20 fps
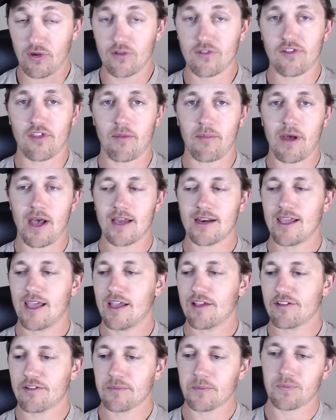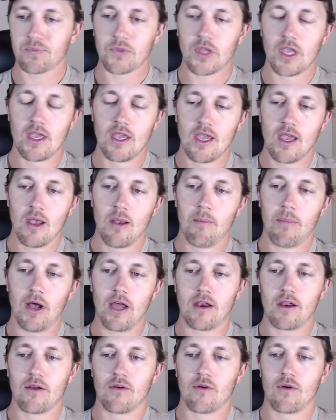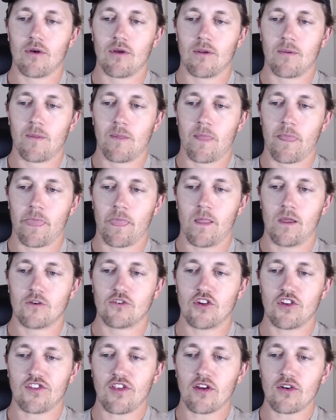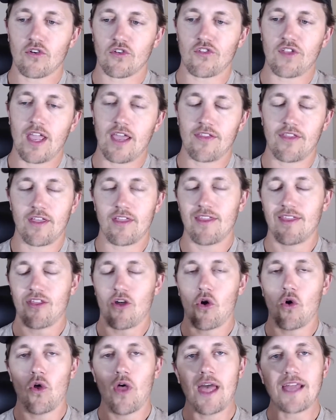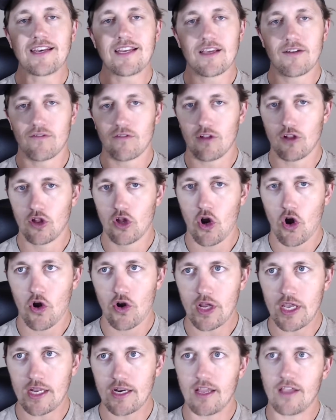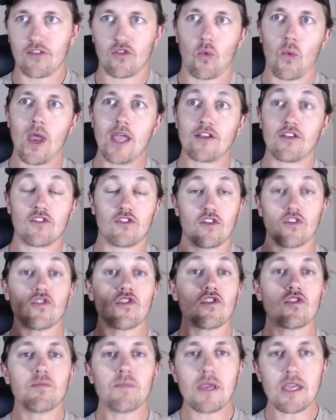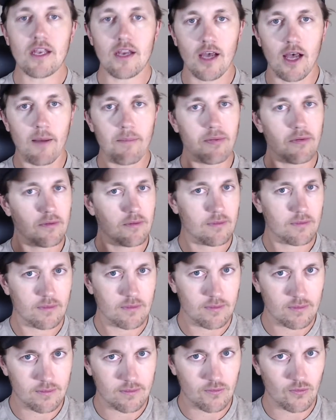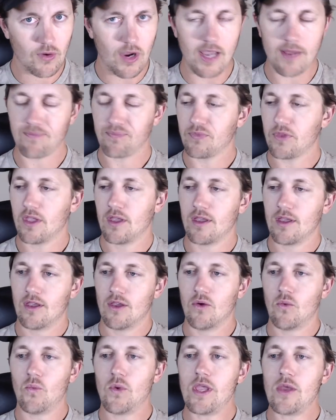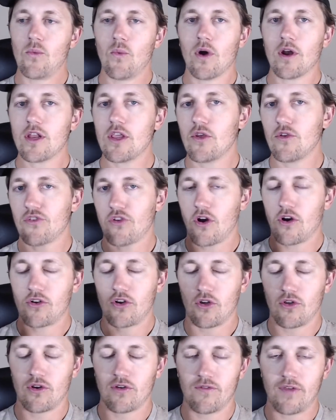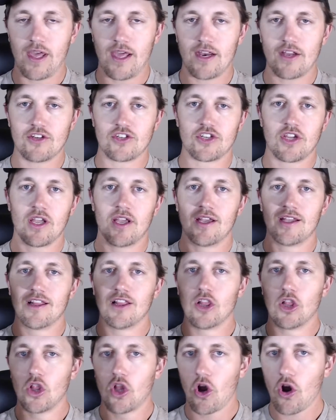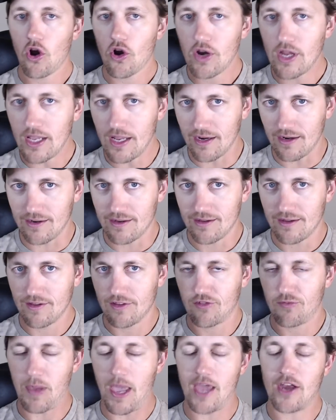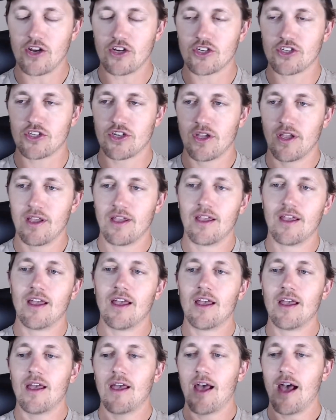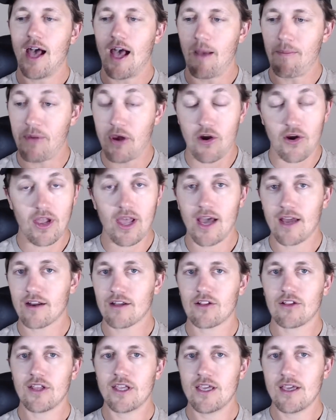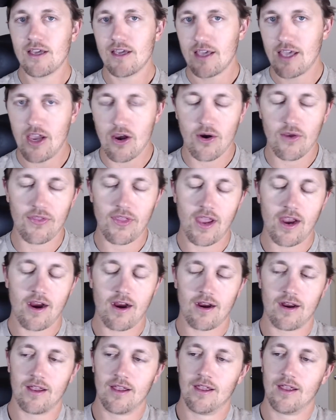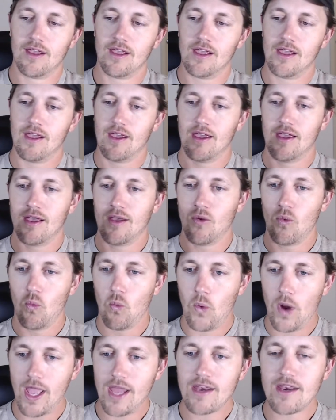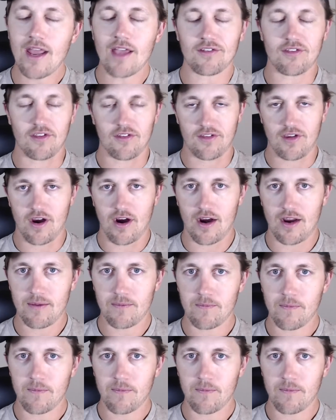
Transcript: of the podcast. But just understand that the whole idea of learning is a way to just speed up, right? We want to use our adult advantage, learning Spanish periodically, here and there, when necessary,